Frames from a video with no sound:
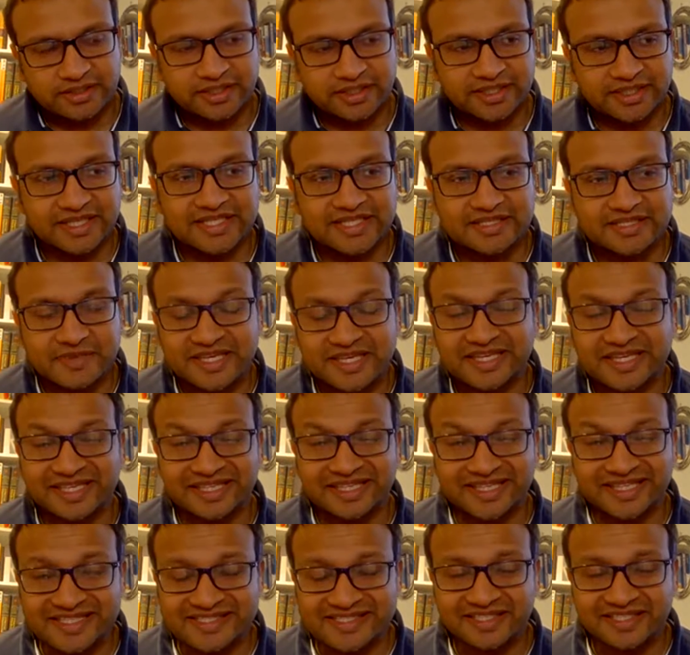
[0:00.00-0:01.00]
least make it
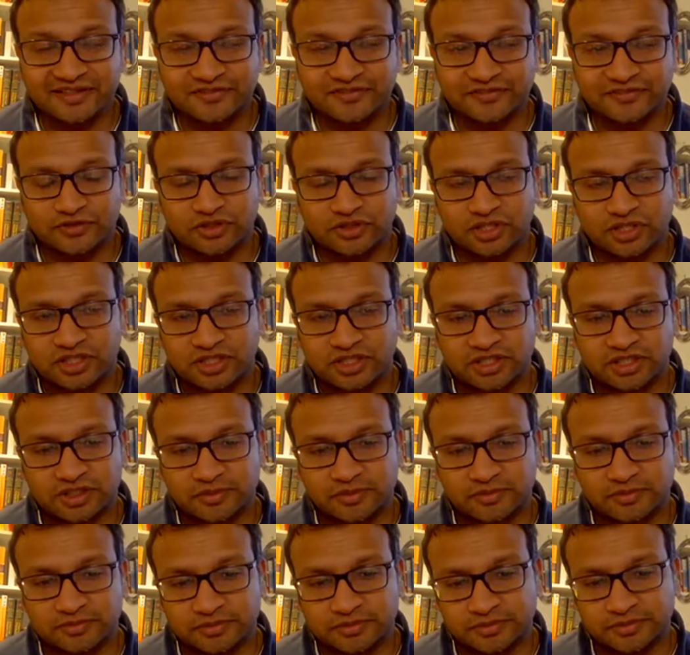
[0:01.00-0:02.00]
easier for
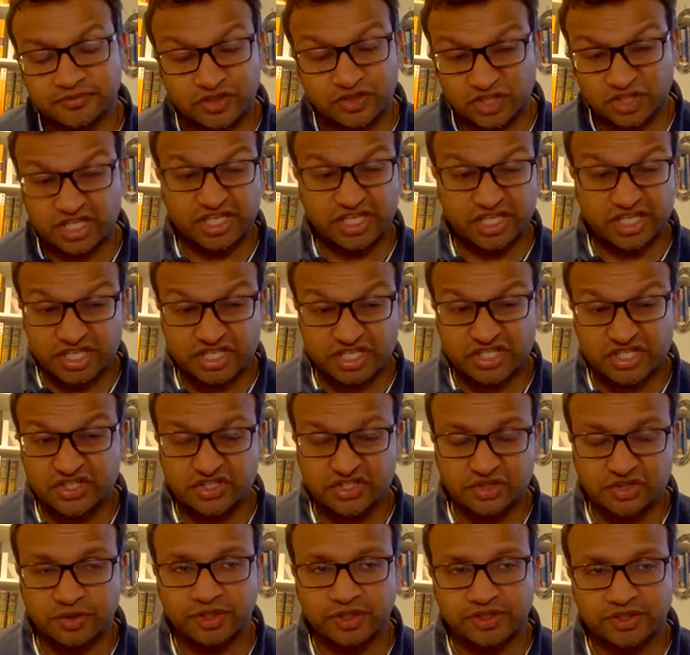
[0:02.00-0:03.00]
our
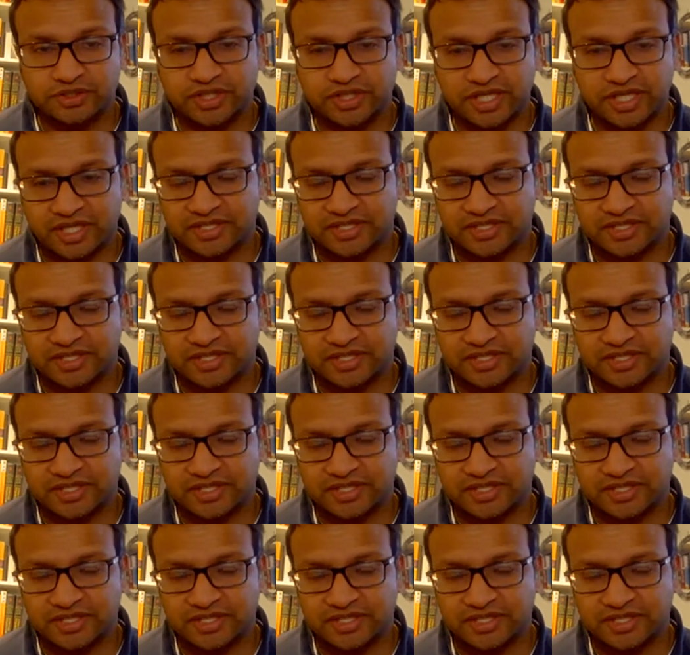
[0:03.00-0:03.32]
clinicians who are